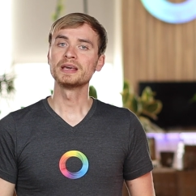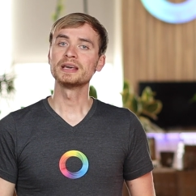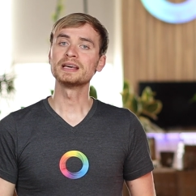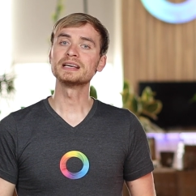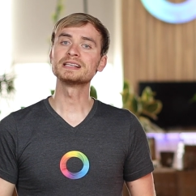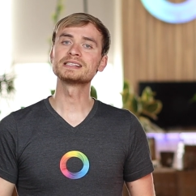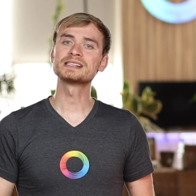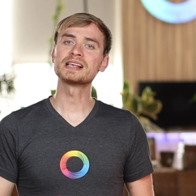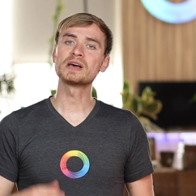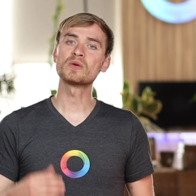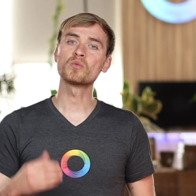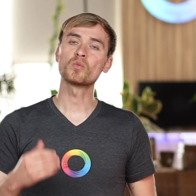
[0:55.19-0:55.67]

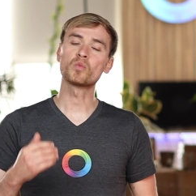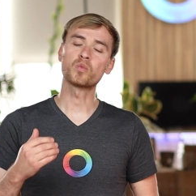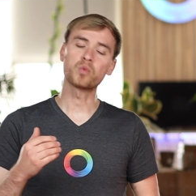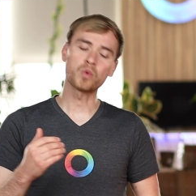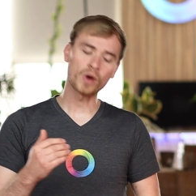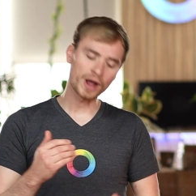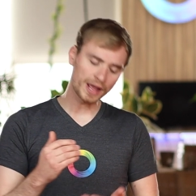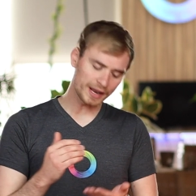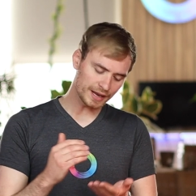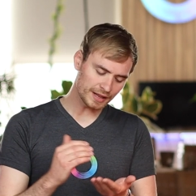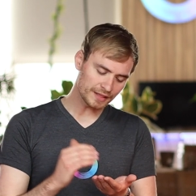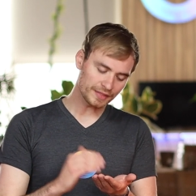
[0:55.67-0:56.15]
is that
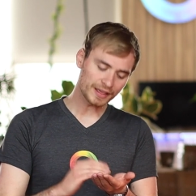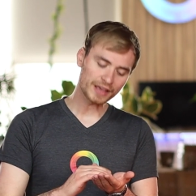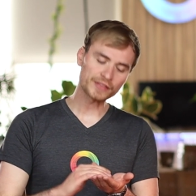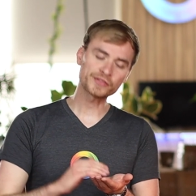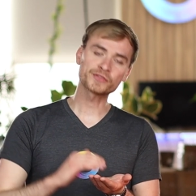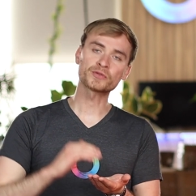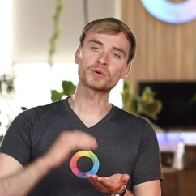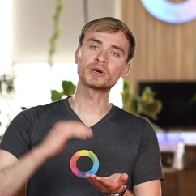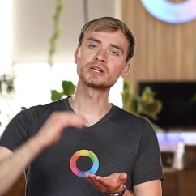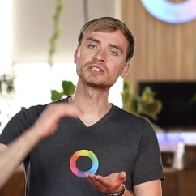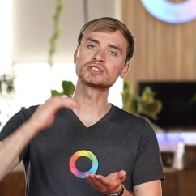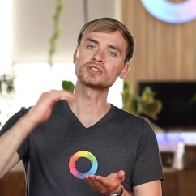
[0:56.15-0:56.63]
when
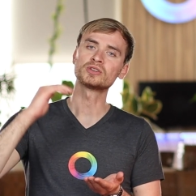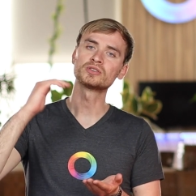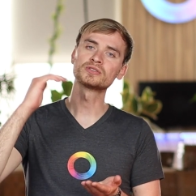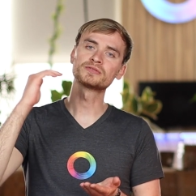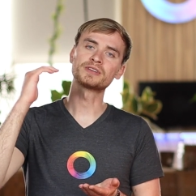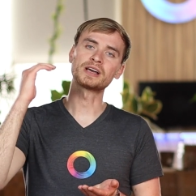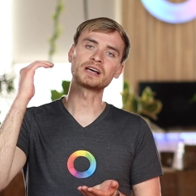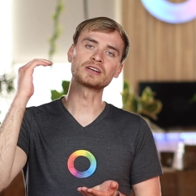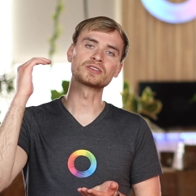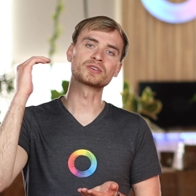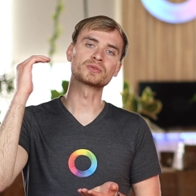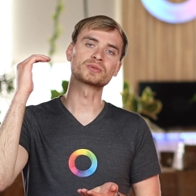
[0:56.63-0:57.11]
that threshold
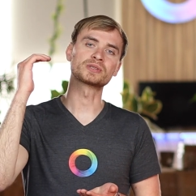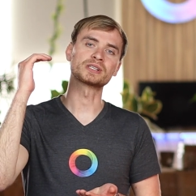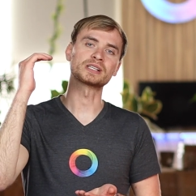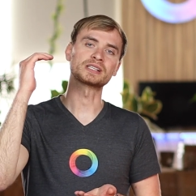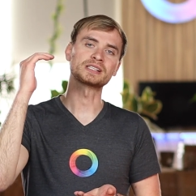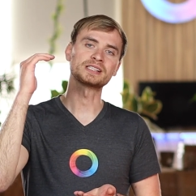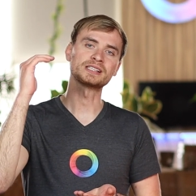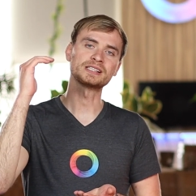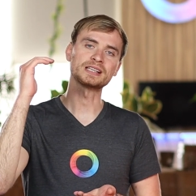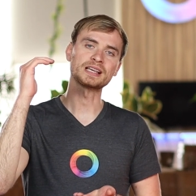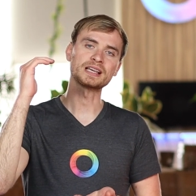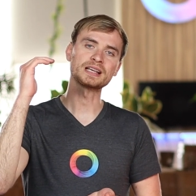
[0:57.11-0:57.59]
value is
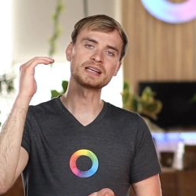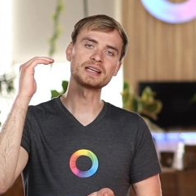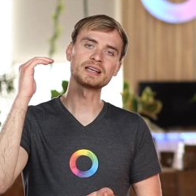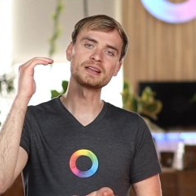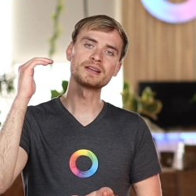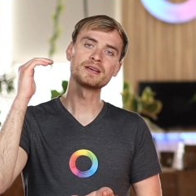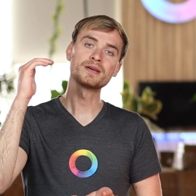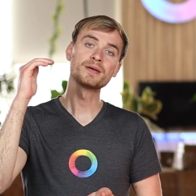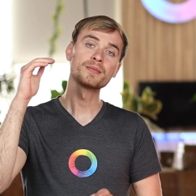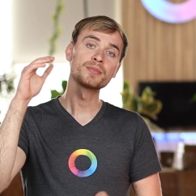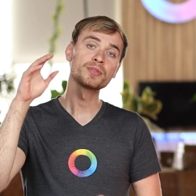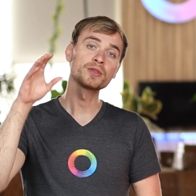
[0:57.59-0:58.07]

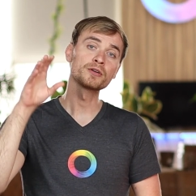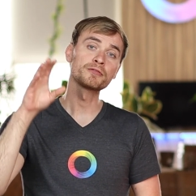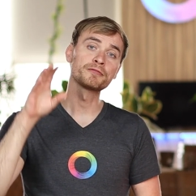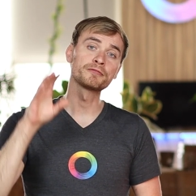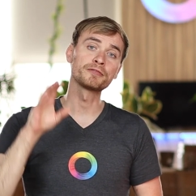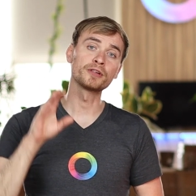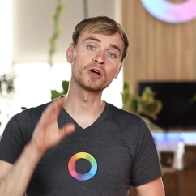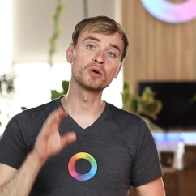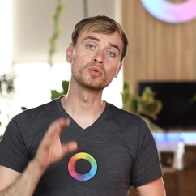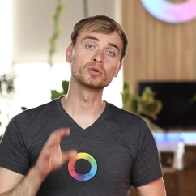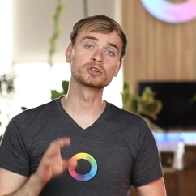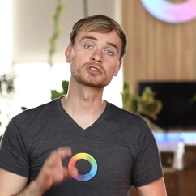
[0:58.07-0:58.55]
exceeded, the
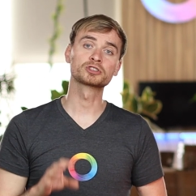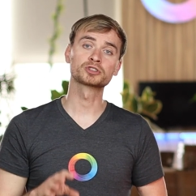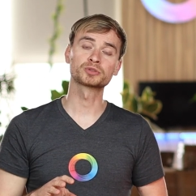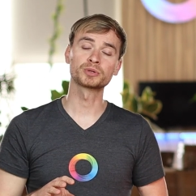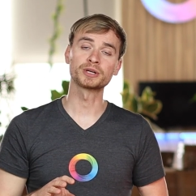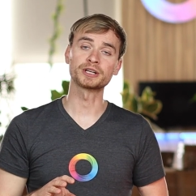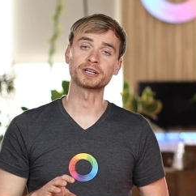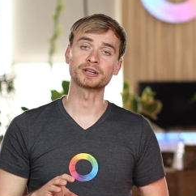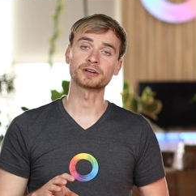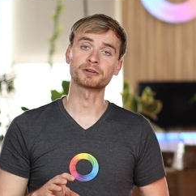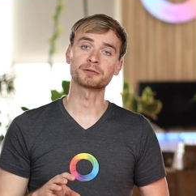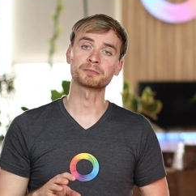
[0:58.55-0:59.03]
flow will
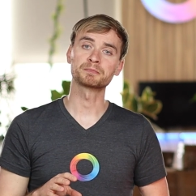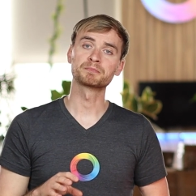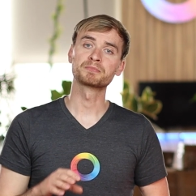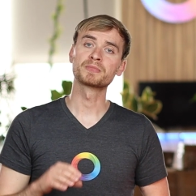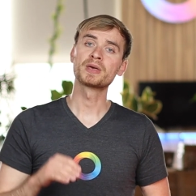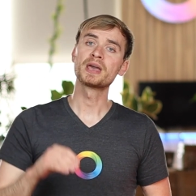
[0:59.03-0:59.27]
trigger.